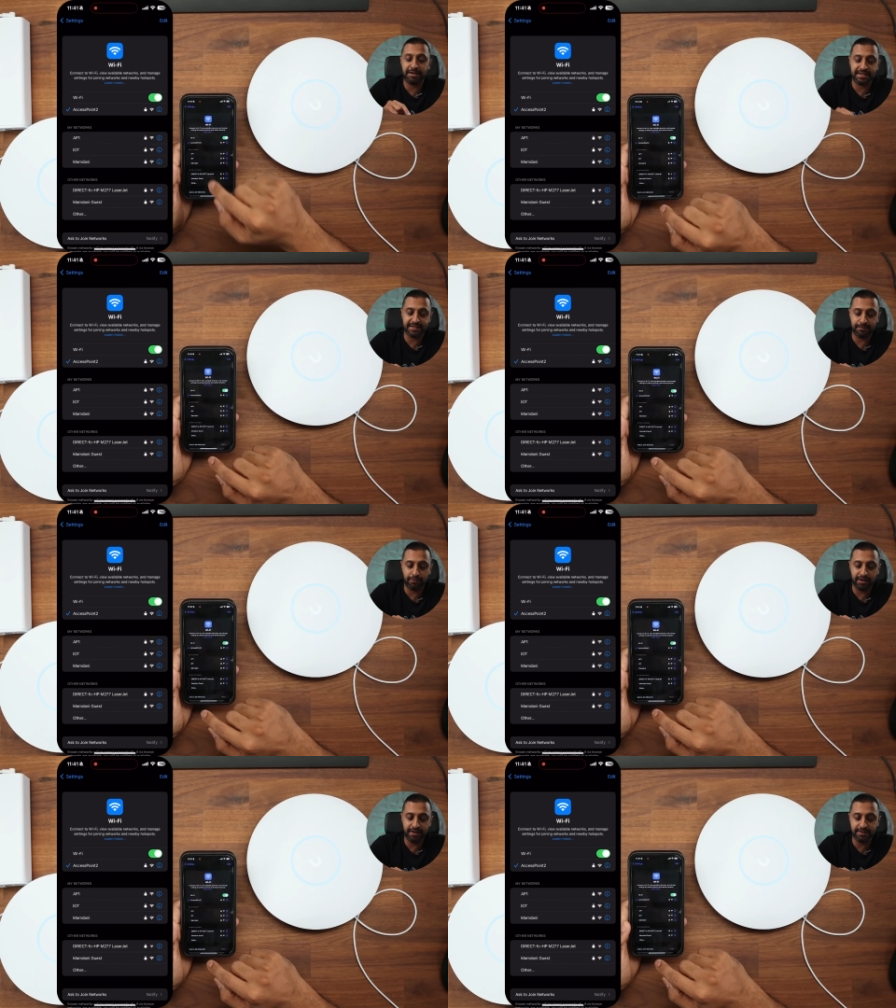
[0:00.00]
We can see
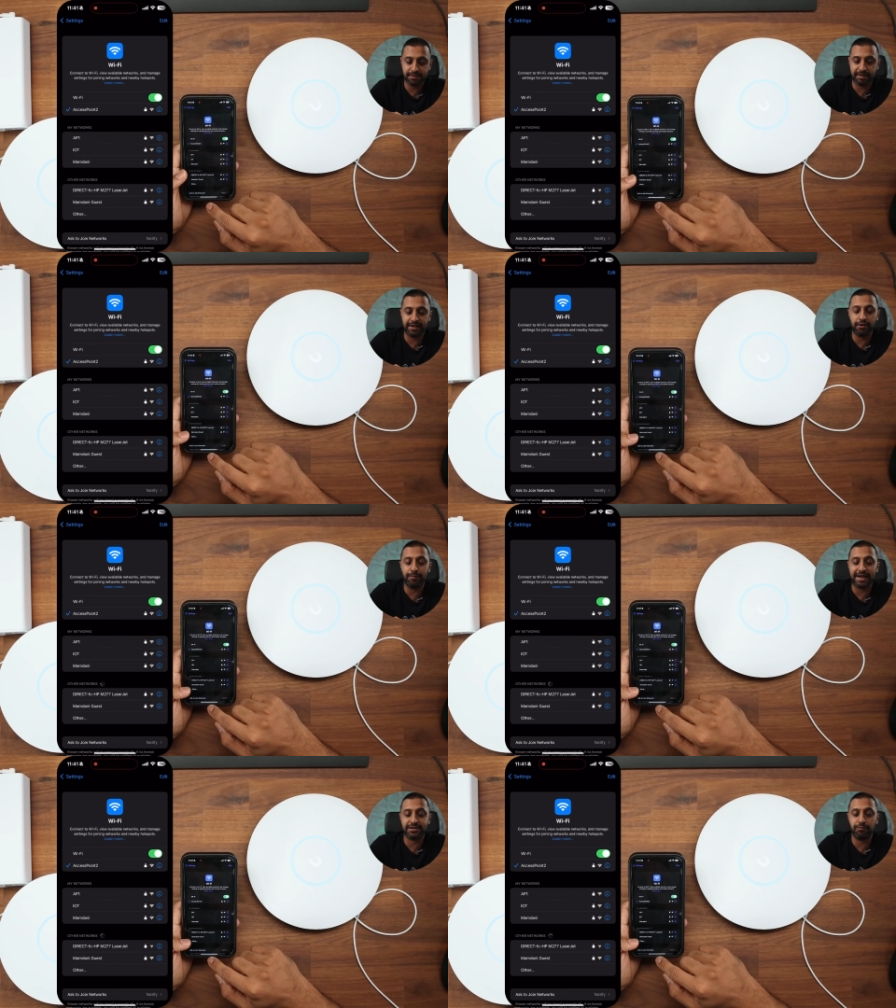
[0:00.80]
right here, so we can go
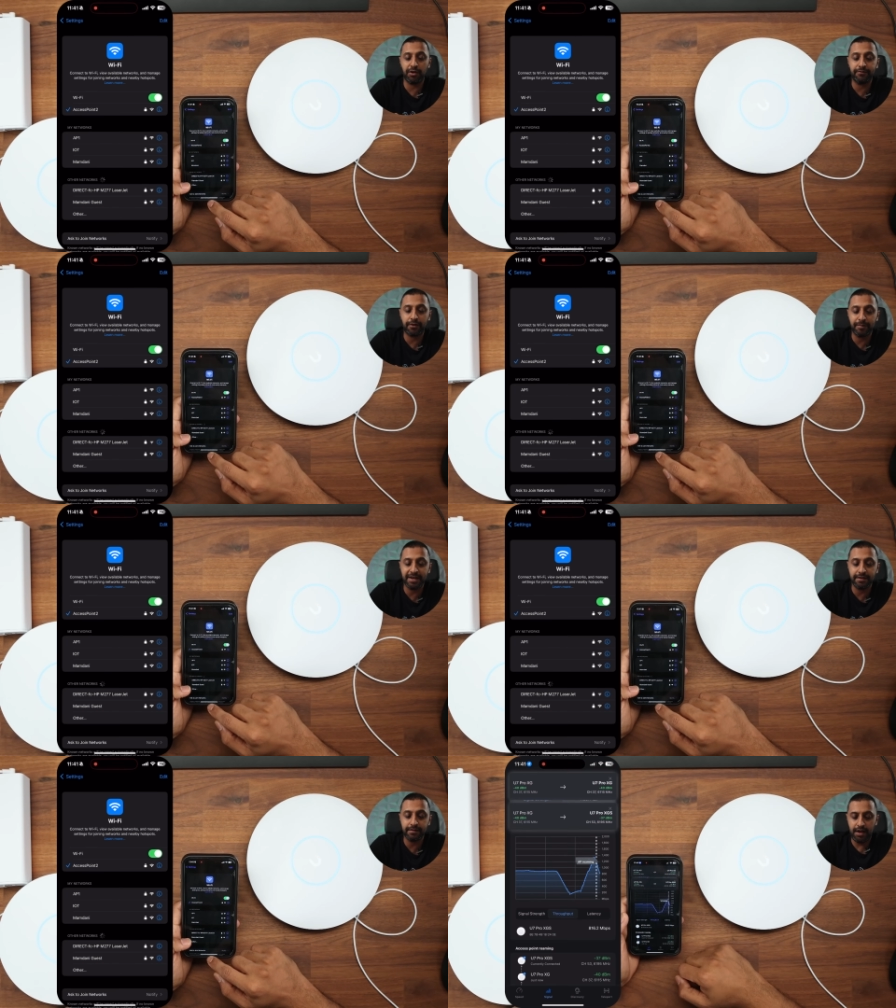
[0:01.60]
back to WiFiman.